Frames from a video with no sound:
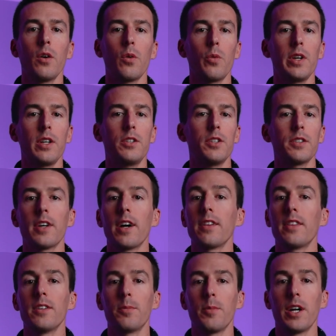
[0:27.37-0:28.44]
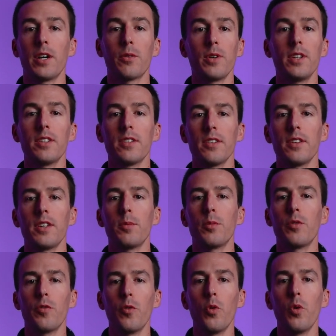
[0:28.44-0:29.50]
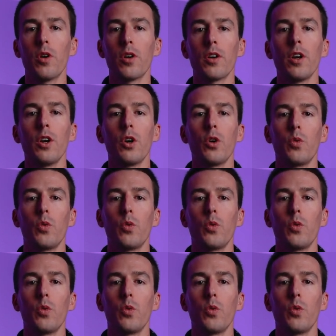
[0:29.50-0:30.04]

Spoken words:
We just got this mic recently. Before,